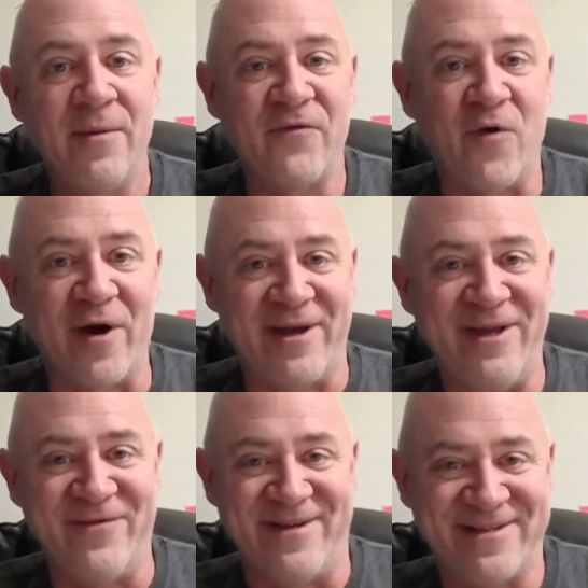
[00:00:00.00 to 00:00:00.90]
before I
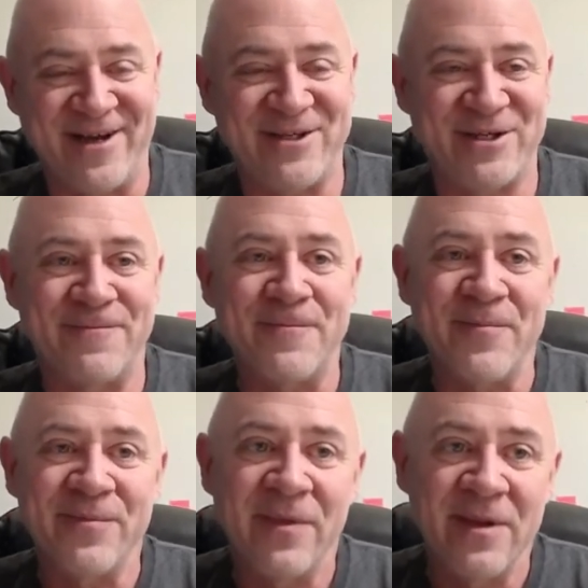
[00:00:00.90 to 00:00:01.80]
even touch it.
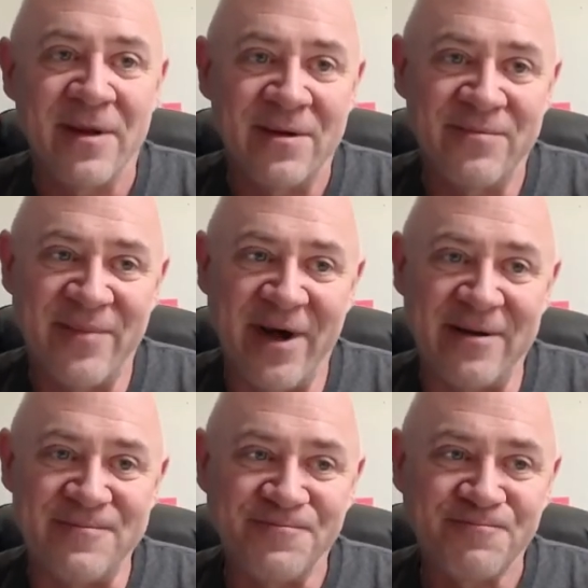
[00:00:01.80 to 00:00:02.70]
But